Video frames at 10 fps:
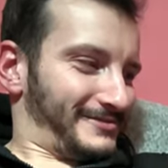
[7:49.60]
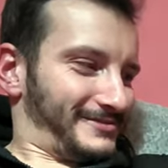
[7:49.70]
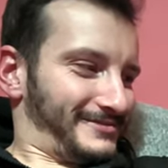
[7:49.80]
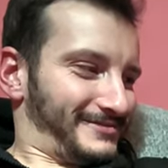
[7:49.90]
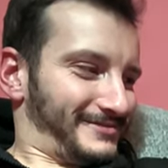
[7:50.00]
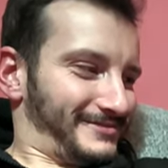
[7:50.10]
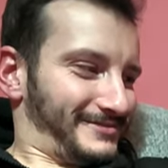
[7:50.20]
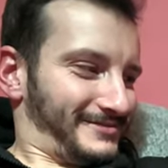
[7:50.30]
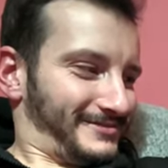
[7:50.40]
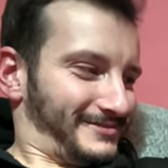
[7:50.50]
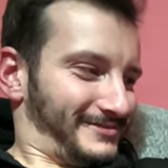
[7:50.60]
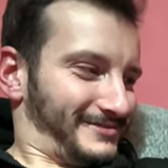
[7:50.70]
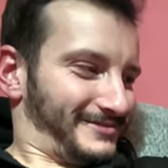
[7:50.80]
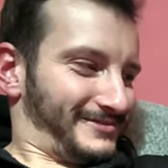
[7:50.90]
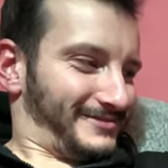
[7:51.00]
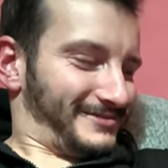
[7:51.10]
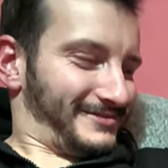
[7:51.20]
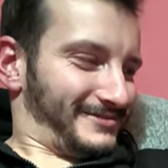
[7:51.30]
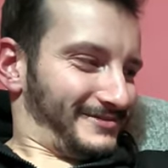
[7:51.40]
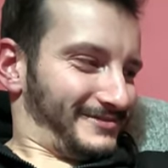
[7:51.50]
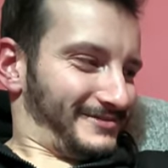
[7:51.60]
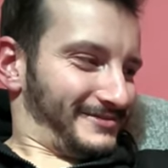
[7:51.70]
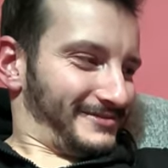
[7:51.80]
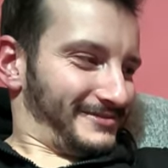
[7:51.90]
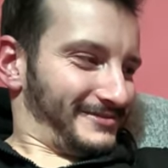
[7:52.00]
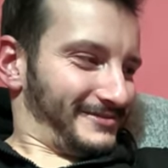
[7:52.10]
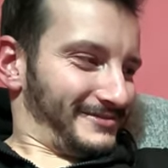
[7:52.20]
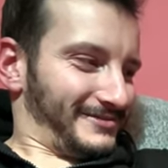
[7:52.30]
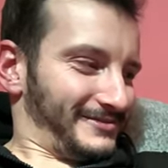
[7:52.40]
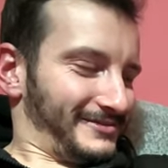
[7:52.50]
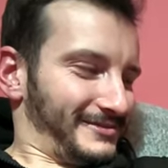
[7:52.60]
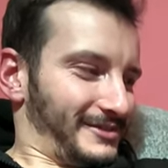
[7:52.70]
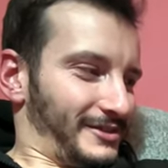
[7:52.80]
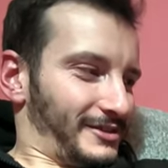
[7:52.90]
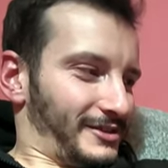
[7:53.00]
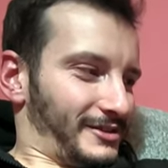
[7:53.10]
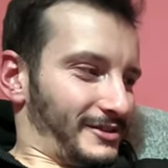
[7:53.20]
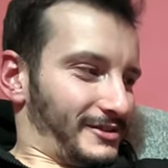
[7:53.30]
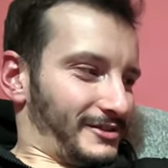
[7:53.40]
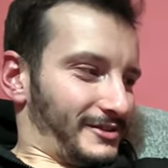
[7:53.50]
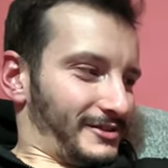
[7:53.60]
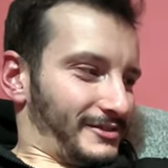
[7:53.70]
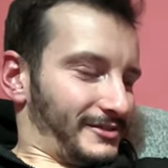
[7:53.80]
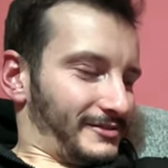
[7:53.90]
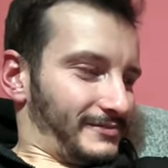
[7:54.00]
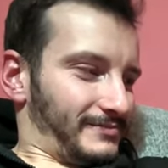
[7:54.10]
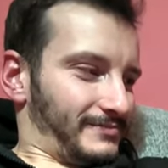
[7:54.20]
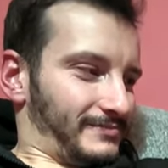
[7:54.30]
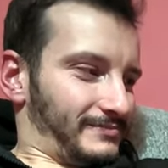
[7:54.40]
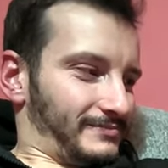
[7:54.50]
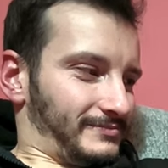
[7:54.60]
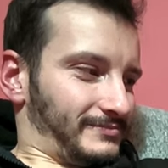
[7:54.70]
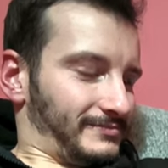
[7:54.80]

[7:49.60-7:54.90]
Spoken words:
[no speech]